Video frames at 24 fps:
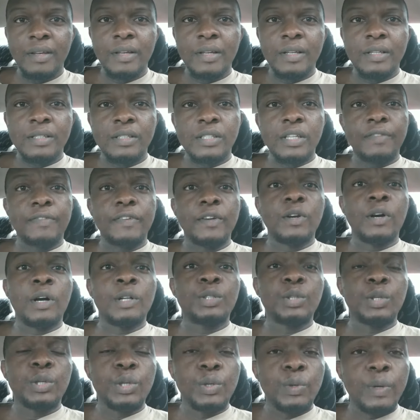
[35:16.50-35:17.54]
So if you go
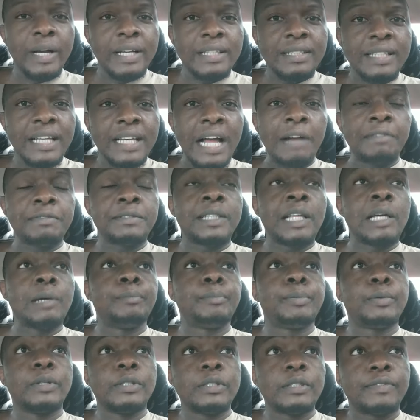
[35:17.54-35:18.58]
to US, they have
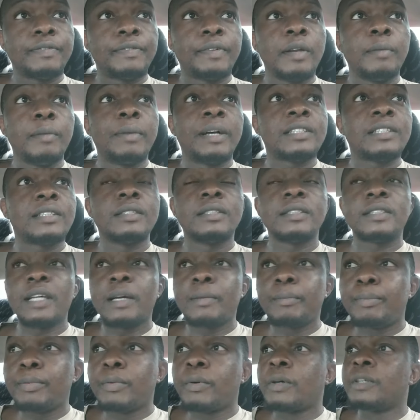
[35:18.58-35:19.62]
temples, Freemason
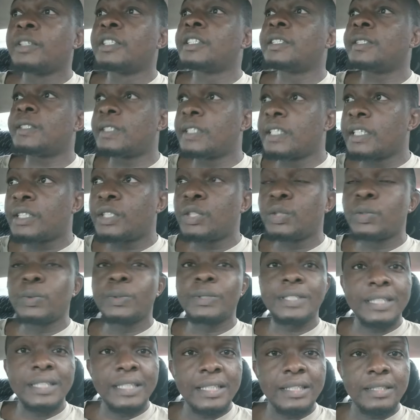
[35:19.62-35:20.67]
temple on the street, you'll
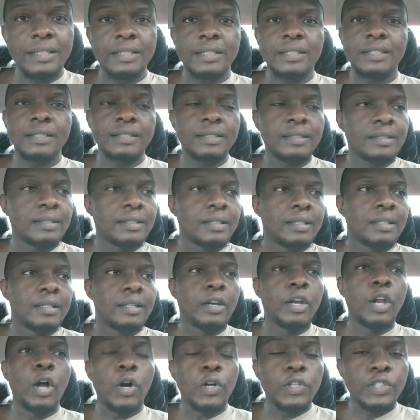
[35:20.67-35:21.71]
see it.
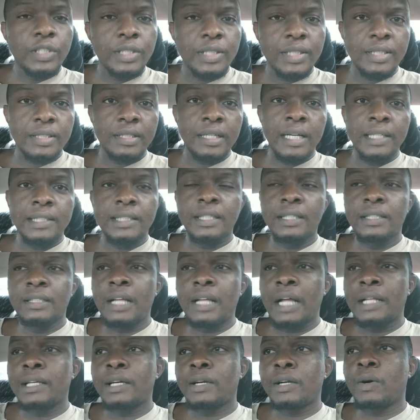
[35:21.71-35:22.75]
Lodge, I think
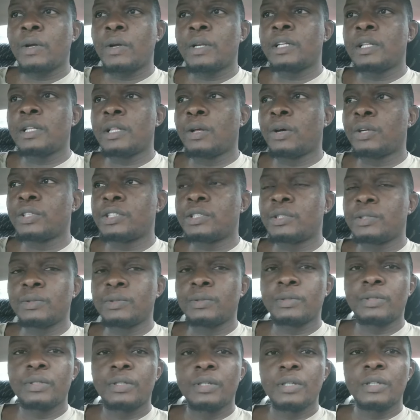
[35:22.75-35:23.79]
that they call it lodge too.
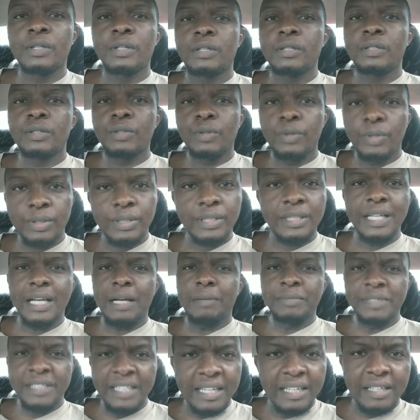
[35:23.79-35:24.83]
You will see
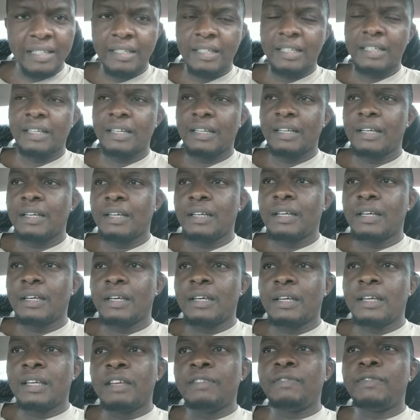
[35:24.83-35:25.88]
them there.
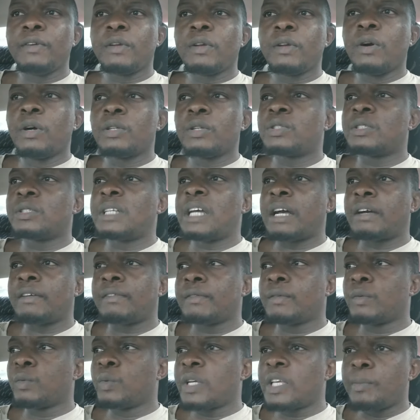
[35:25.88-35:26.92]
If you go to their
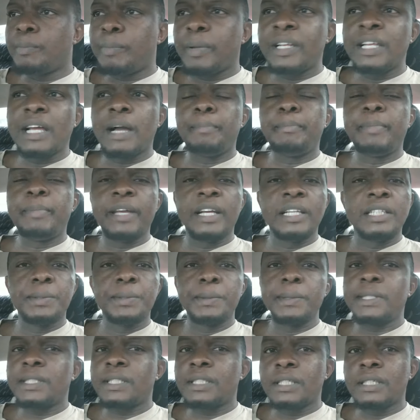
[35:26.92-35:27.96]
Wikipedia page, you'll
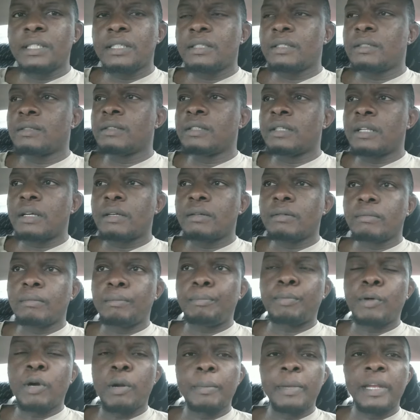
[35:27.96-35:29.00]
see
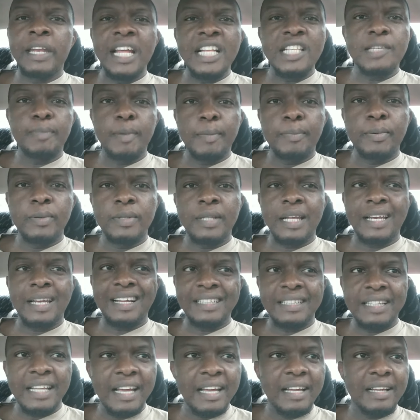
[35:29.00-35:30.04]
prominent people that
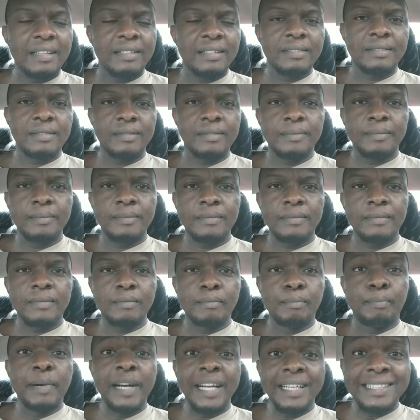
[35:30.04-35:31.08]
are there.
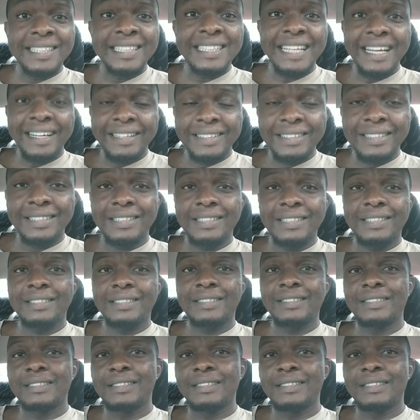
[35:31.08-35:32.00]
Presidents,